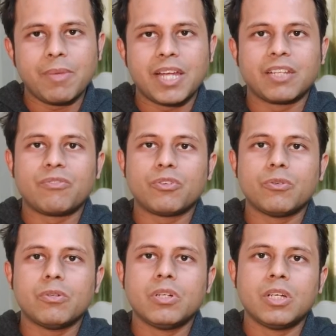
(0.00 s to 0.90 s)
and if
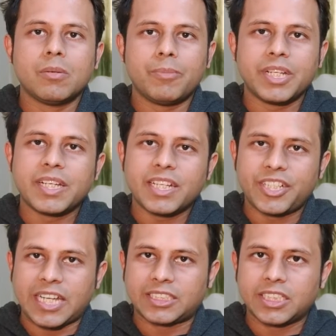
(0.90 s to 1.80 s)
you bring a
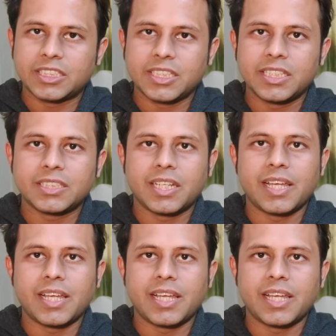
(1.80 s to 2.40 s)
drastic change